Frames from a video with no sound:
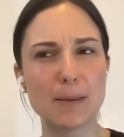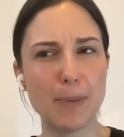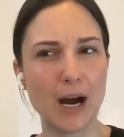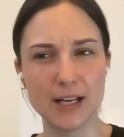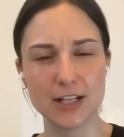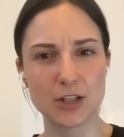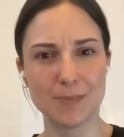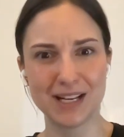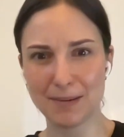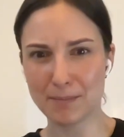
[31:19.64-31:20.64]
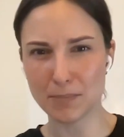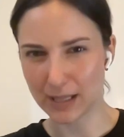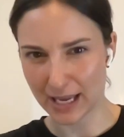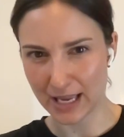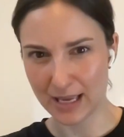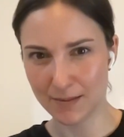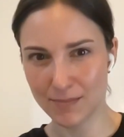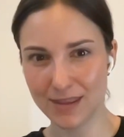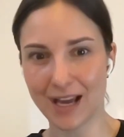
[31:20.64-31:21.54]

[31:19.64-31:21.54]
punishment and blame.